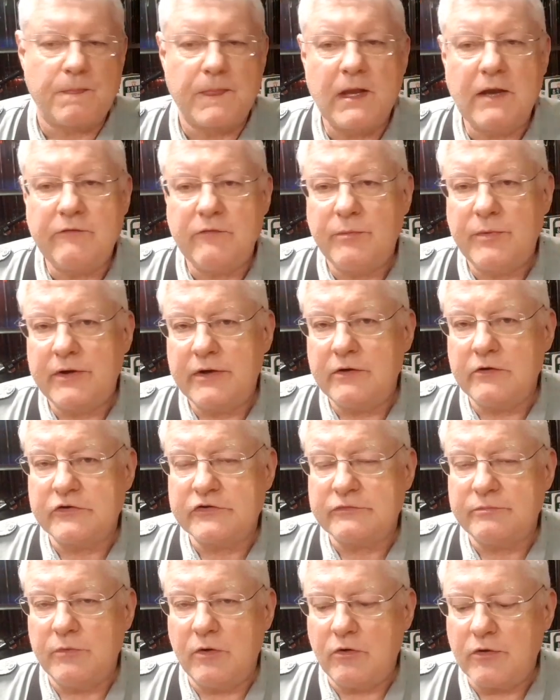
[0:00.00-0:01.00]
everybody here is
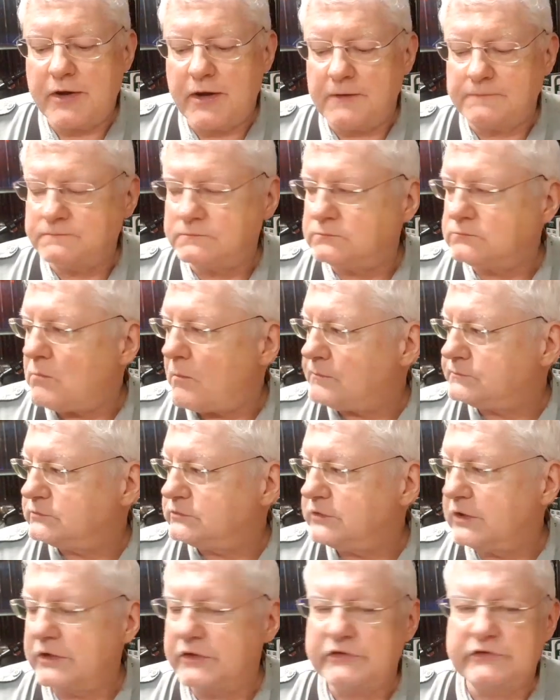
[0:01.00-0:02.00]
smoking
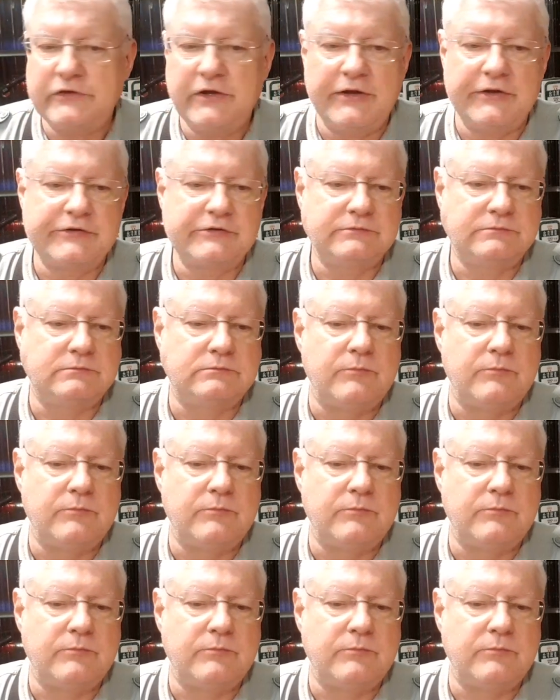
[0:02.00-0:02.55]
and it stinks.